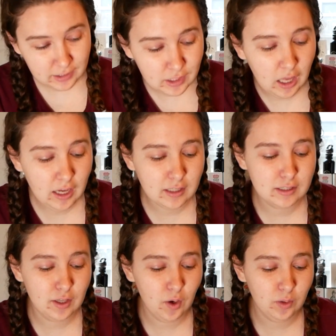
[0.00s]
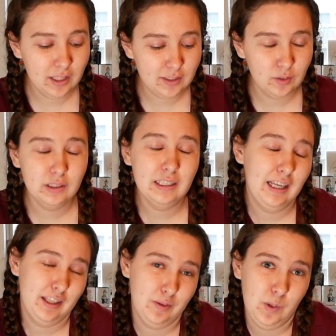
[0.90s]
clock, so that's only
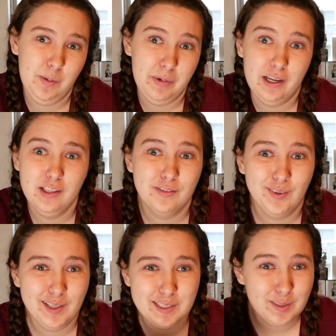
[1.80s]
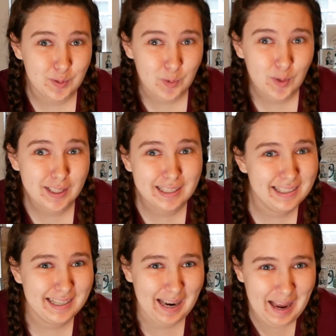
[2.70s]
like 3 minutes for it to cool and get
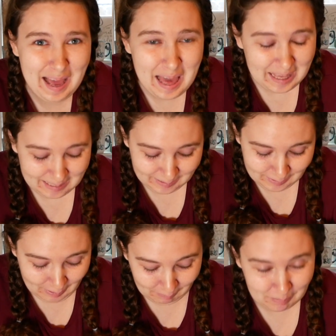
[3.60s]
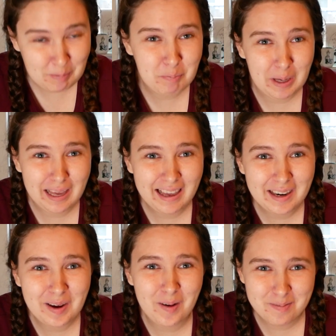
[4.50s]
it out of the pan.
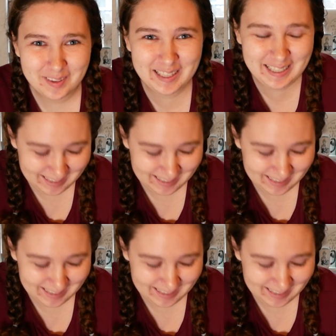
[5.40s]
Hopefully